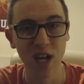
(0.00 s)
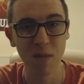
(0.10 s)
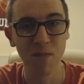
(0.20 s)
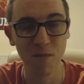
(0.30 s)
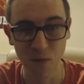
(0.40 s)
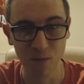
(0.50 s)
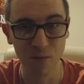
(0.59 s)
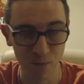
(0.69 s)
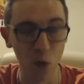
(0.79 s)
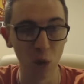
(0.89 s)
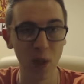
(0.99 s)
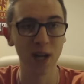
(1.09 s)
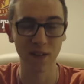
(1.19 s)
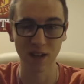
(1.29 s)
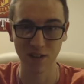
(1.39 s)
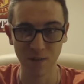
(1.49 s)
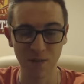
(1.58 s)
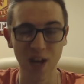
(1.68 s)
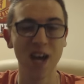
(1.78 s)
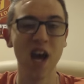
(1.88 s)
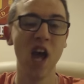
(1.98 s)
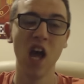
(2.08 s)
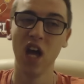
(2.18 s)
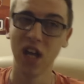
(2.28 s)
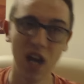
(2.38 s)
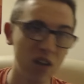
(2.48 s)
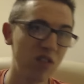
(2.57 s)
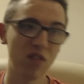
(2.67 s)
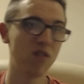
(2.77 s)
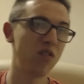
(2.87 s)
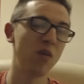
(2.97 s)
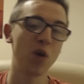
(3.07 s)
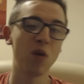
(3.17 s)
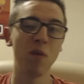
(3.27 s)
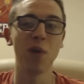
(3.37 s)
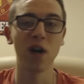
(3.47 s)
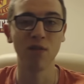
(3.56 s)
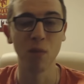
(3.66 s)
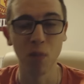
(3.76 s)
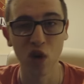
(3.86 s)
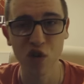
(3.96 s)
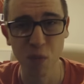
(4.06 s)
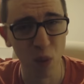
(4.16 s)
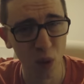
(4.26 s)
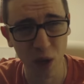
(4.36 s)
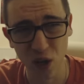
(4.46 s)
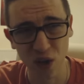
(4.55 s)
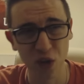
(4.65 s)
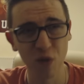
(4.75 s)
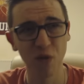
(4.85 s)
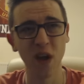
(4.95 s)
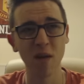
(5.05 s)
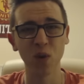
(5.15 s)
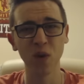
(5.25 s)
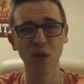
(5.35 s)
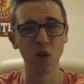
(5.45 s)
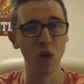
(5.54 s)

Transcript: team fullback that is fit yes, some are coming back from March, but what are we going to do for that month?